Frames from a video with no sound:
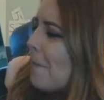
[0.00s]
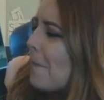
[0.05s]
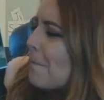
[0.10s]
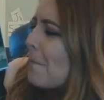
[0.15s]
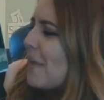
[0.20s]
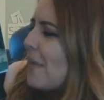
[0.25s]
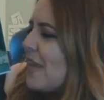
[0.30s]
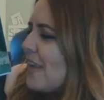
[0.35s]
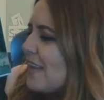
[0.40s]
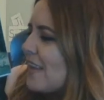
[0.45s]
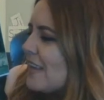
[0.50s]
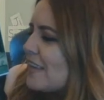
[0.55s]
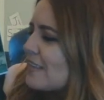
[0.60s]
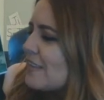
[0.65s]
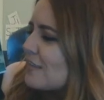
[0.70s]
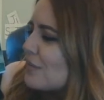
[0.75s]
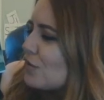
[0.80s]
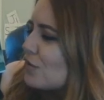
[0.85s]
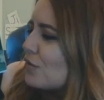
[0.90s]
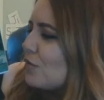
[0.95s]
making
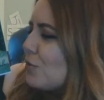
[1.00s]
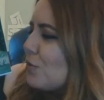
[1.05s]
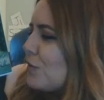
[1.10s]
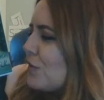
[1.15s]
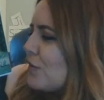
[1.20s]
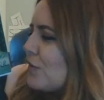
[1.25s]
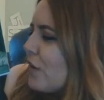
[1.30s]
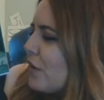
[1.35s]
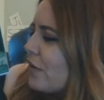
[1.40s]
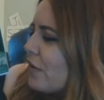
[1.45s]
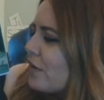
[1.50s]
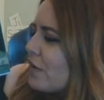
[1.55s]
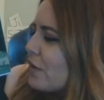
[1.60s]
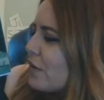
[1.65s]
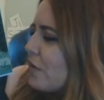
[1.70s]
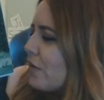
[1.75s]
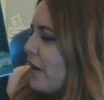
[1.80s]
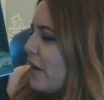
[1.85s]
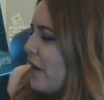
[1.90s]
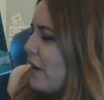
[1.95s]
circles on the
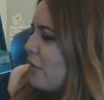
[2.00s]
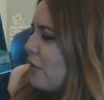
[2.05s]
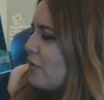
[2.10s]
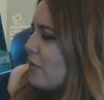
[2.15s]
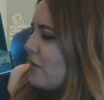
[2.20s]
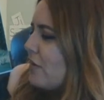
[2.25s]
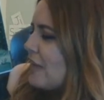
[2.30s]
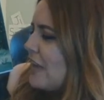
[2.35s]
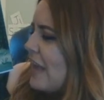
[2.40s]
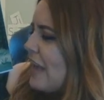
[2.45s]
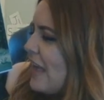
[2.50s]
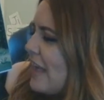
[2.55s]
ground.